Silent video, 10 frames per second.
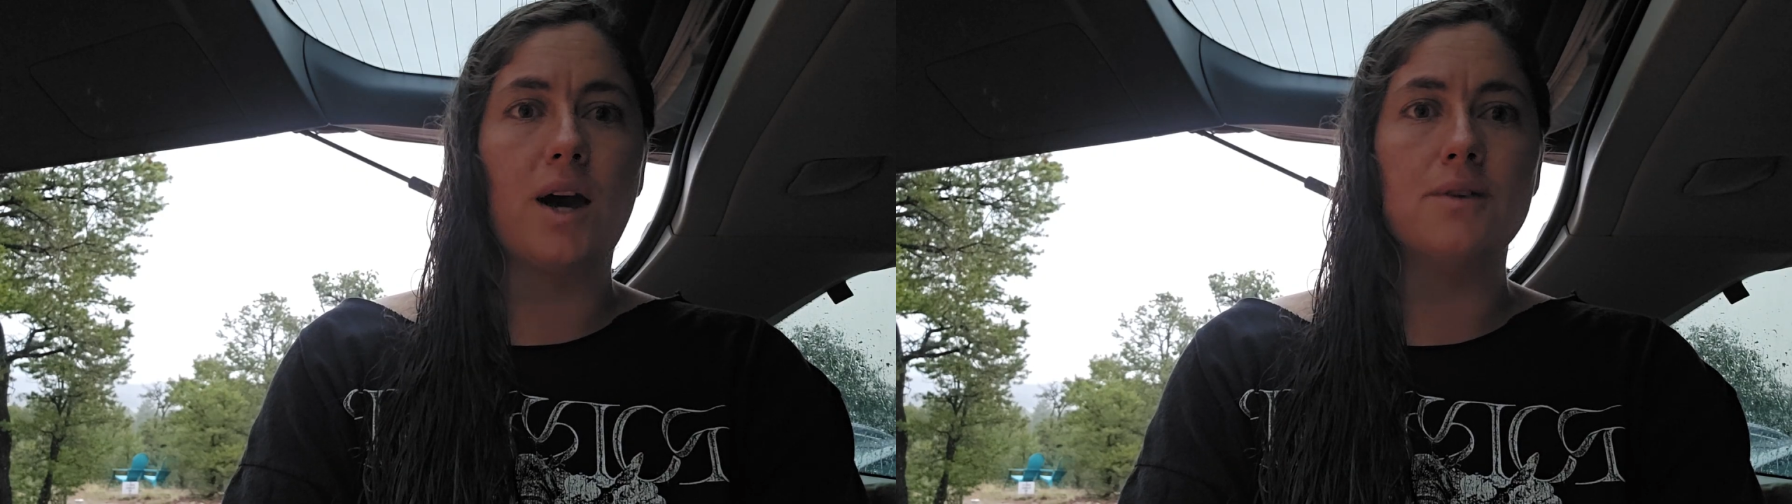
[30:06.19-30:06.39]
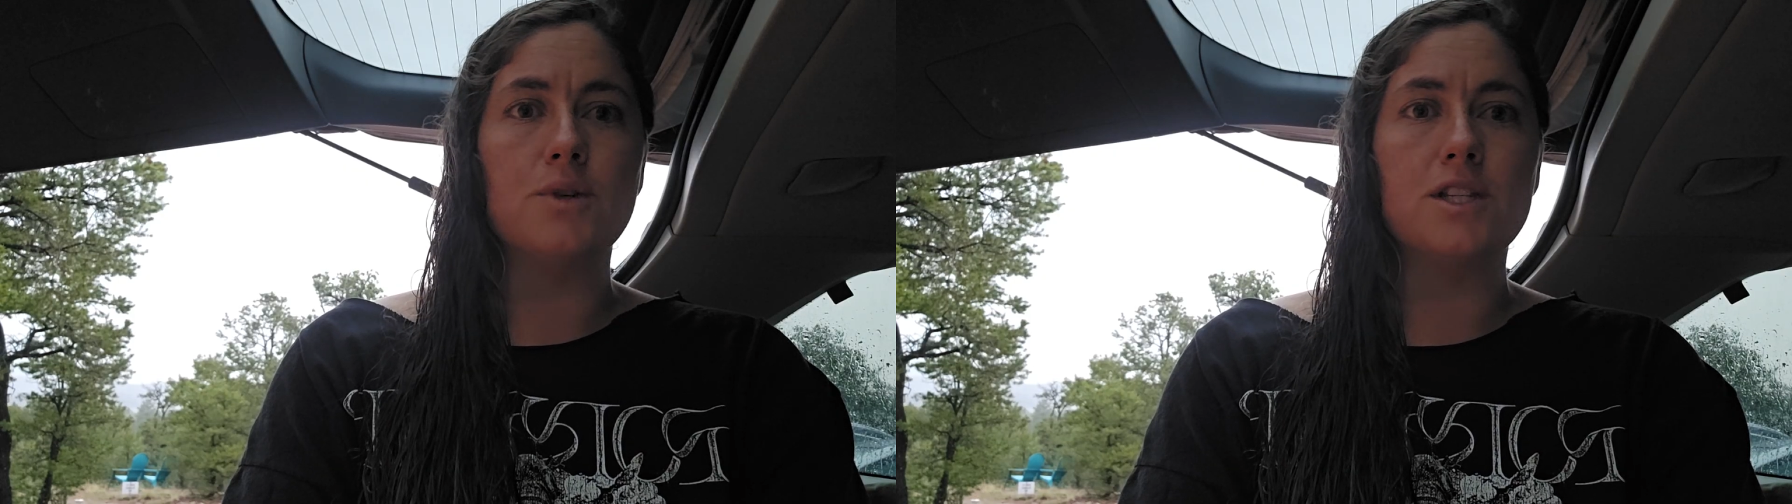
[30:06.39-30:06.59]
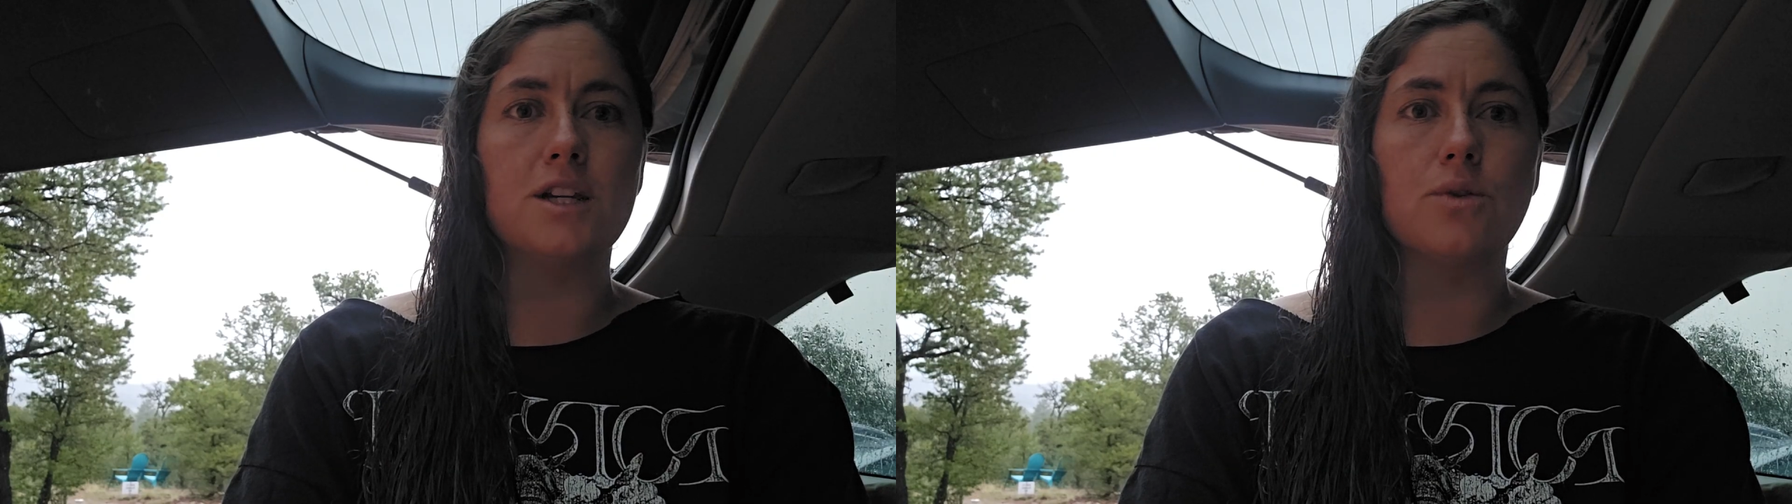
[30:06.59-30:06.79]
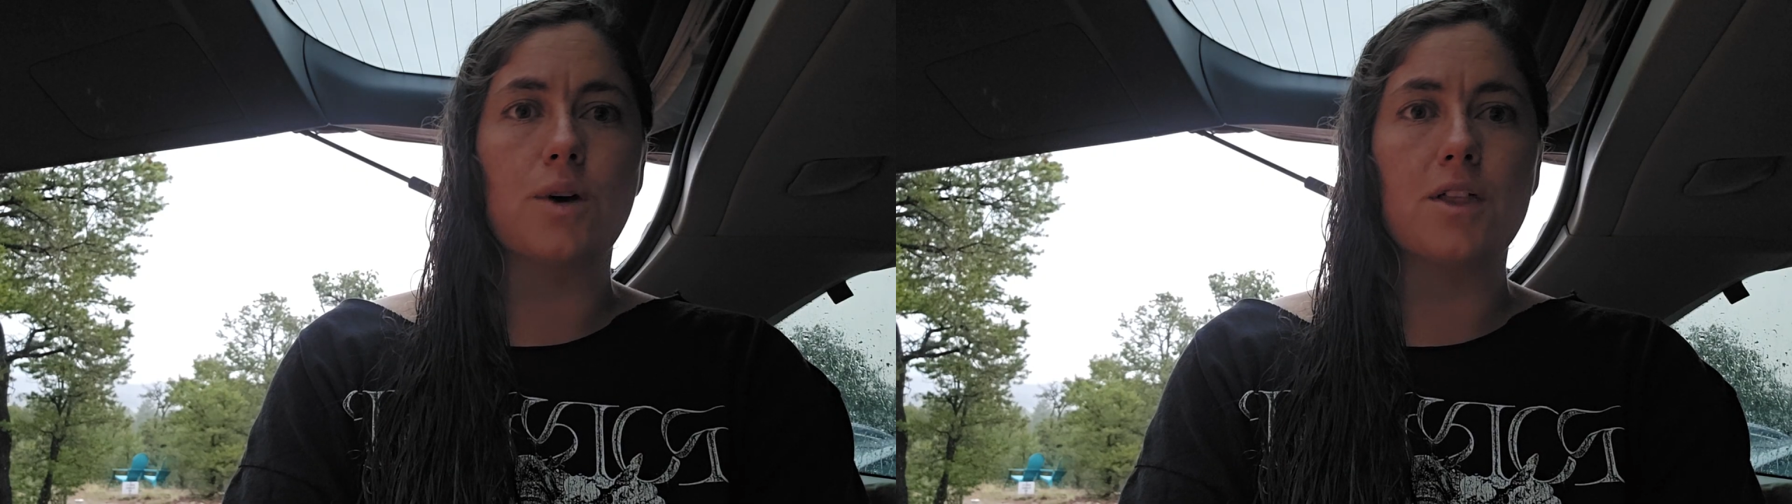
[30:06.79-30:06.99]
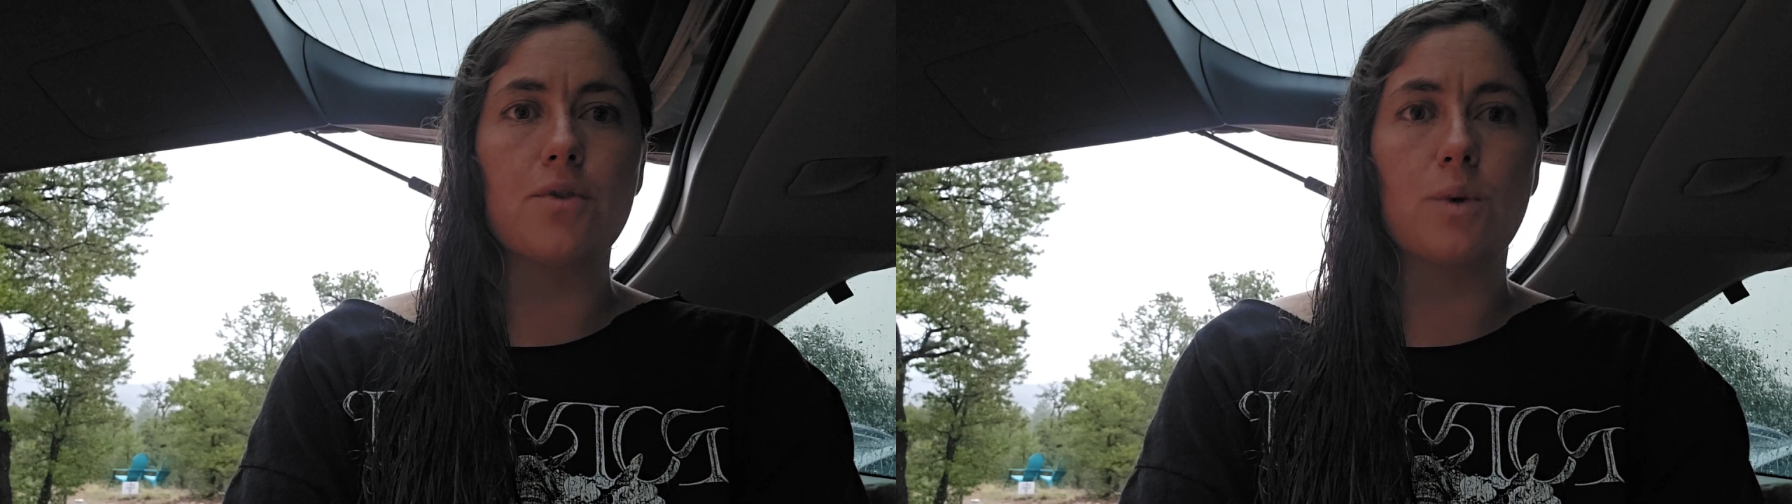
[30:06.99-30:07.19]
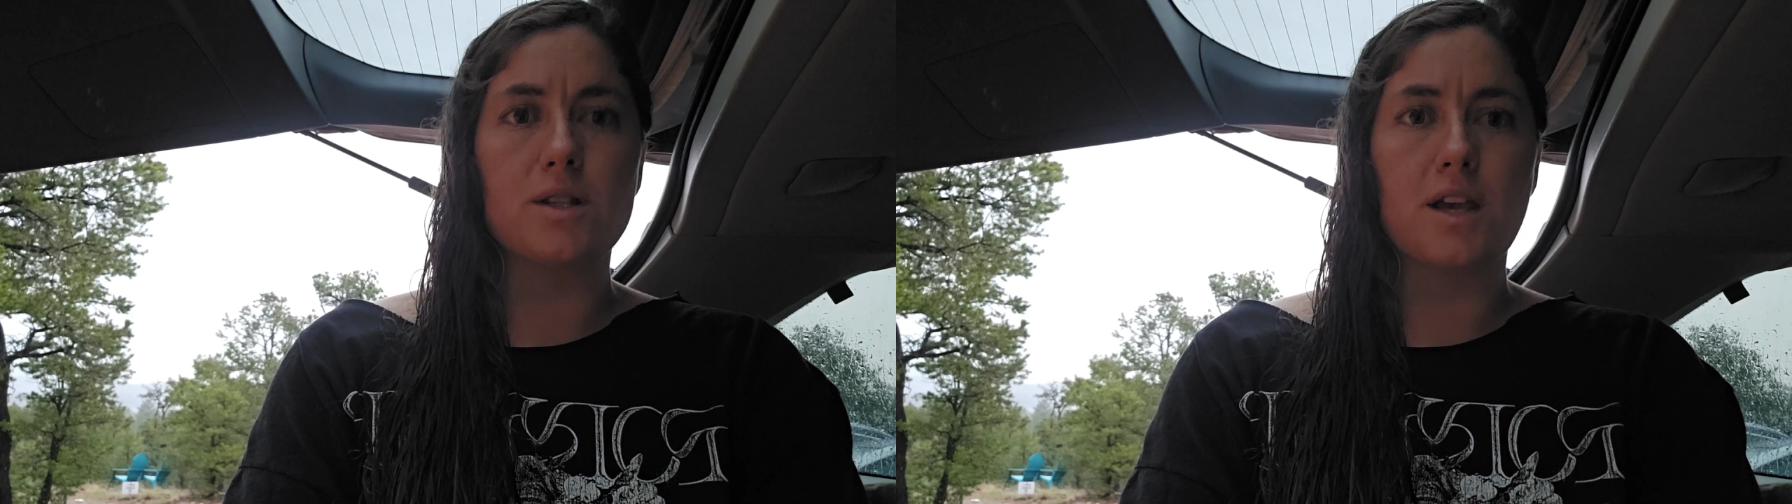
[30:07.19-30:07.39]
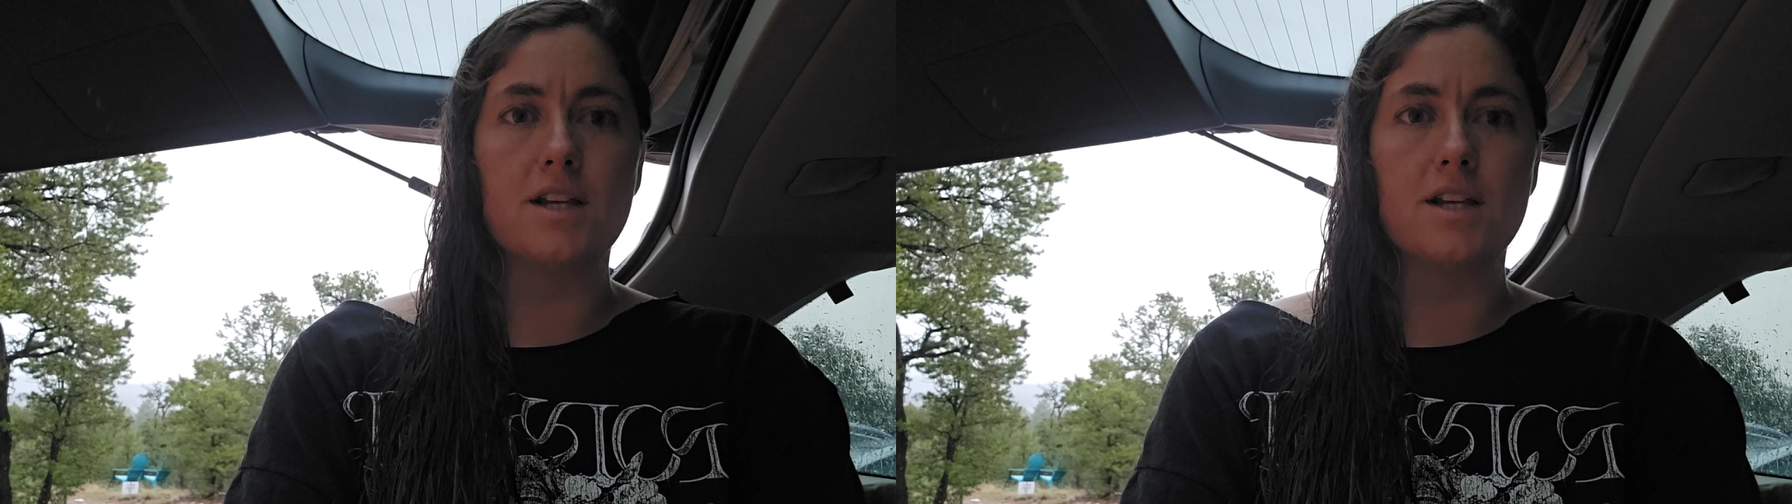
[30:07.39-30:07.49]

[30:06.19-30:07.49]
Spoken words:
I would deal with was